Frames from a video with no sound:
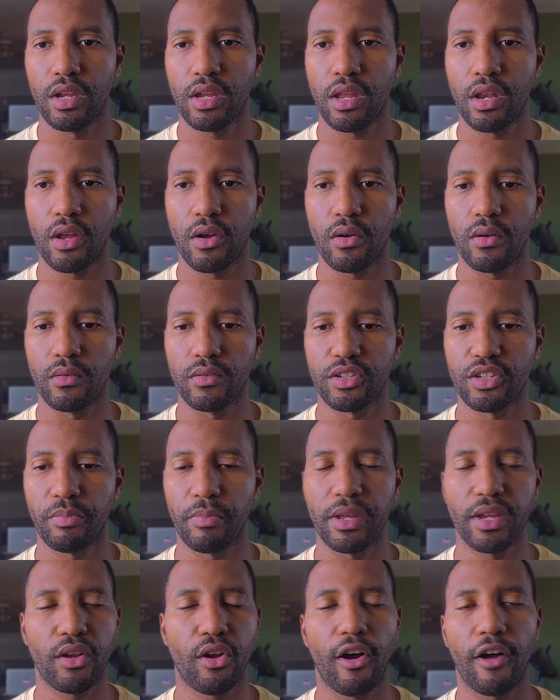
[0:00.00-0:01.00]
you know,
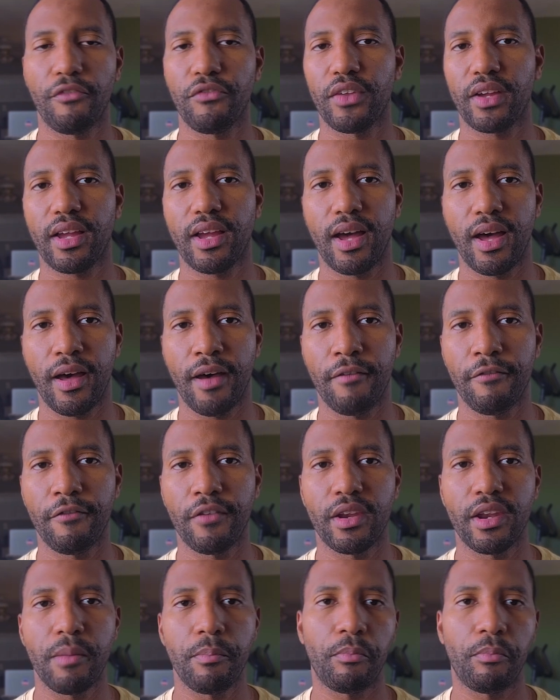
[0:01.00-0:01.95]
speak off the cuff and